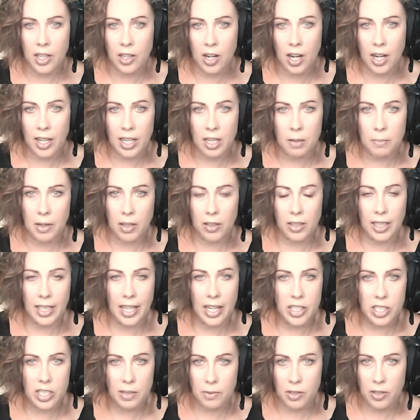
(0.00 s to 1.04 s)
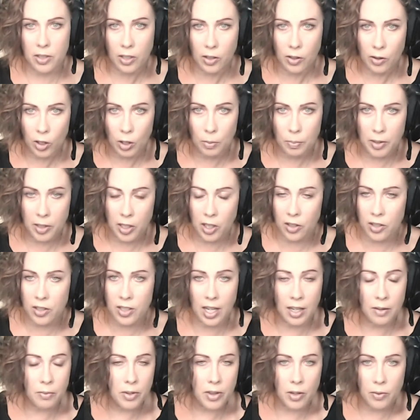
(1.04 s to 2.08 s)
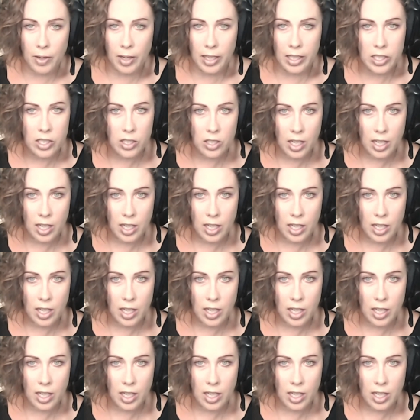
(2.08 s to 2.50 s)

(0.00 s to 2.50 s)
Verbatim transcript: You're not going to be able to catch up to the group. You're done with the race.